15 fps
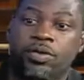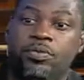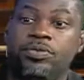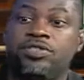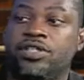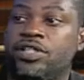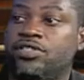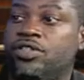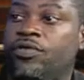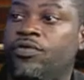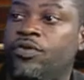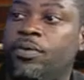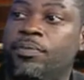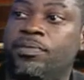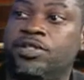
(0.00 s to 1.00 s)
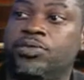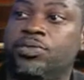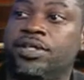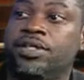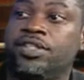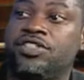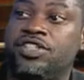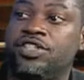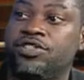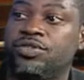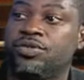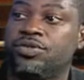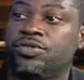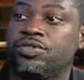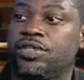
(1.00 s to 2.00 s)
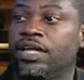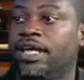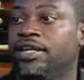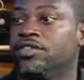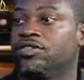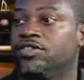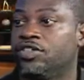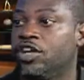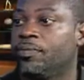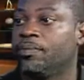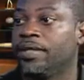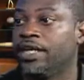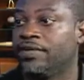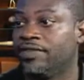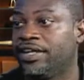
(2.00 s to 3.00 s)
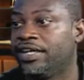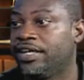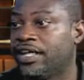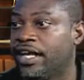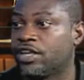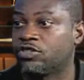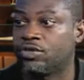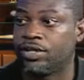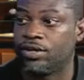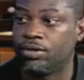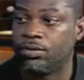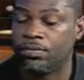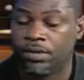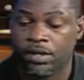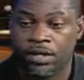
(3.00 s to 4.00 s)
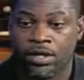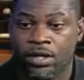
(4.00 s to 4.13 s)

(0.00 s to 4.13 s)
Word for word: we set stuff up between the teachers and the young men if they need extra help.